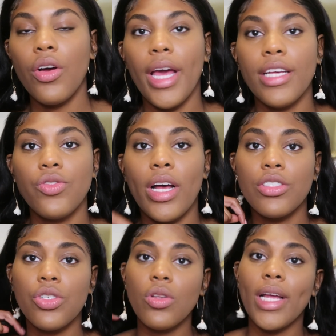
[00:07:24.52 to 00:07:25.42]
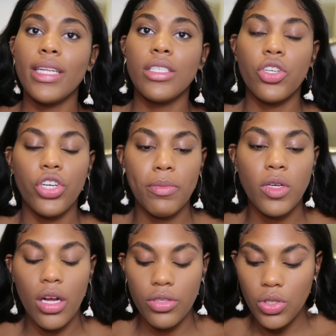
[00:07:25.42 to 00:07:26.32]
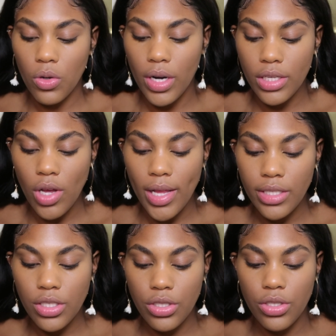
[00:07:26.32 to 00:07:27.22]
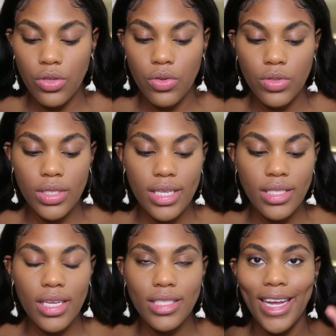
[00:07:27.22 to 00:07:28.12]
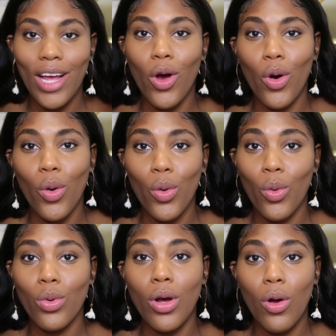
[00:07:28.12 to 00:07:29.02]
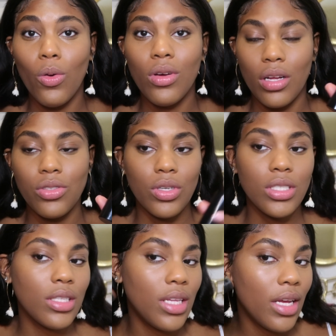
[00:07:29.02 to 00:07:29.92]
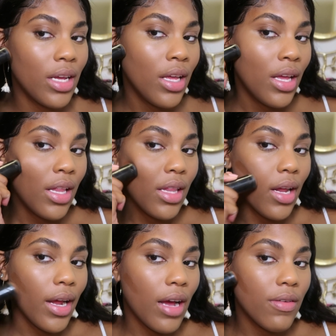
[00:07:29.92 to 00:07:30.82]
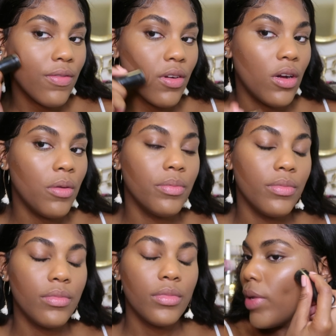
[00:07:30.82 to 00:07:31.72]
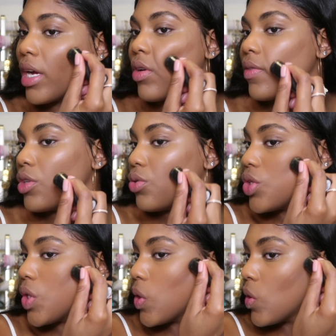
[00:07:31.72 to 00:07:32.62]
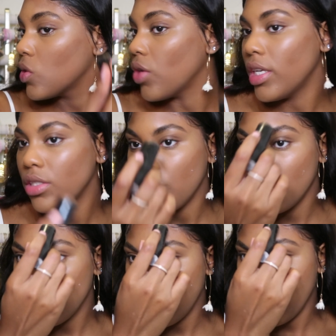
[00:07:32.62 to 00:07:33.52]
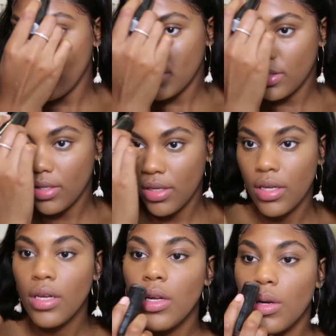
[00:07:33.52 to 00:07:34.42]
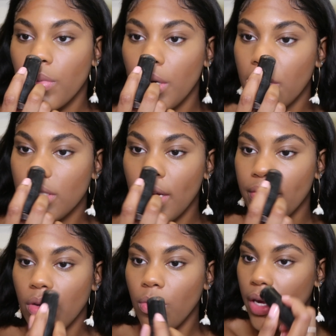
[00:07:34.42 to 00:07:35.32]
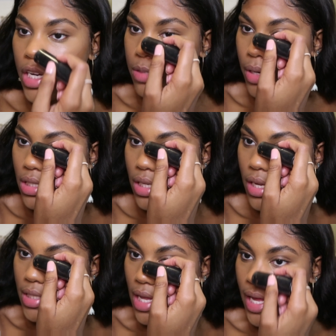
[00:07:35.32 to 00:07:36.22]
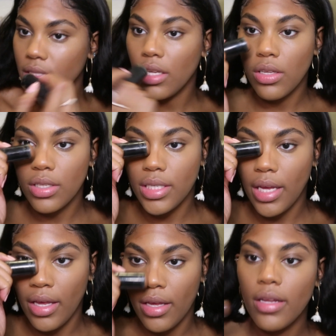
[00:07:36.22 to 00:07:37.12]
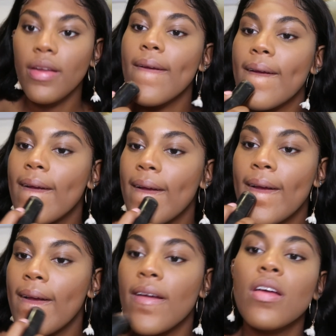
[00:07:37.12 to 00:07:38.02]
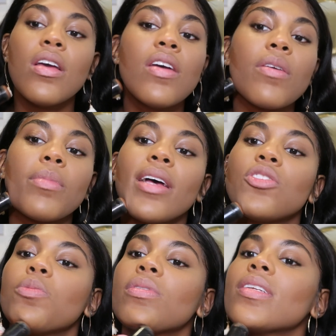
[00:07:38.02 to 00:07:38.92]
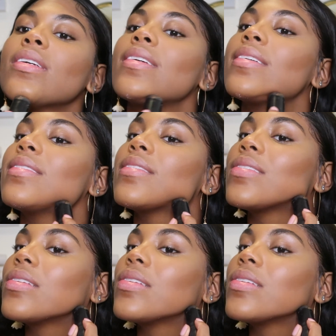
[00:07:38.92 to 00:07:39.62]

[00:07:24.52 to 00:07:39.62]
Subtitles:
Okay, so I do like to cream contour, so I like to use, this is a old contour stick that I got from Makeup Revolution. So I just use this pretty much everywhere, especially because I like to look tan if I'm not super tanned.